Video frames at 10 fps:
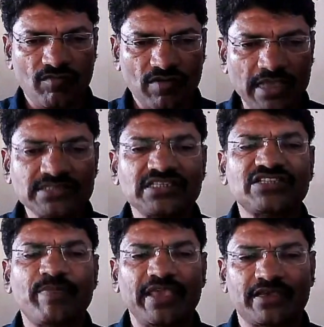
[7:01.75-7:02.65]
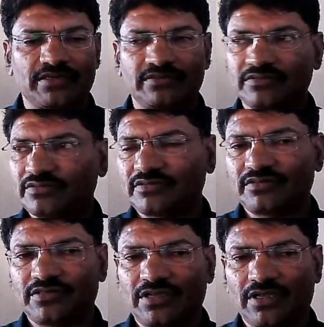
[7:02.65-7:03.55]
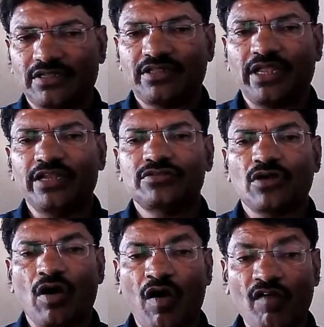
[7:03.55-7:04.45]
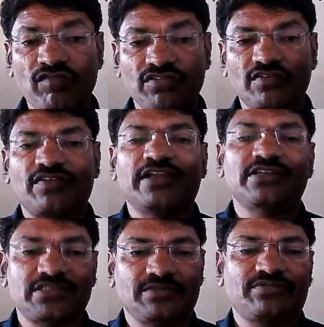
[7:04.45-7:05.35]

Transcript: Francis Bacon, that is of friendship,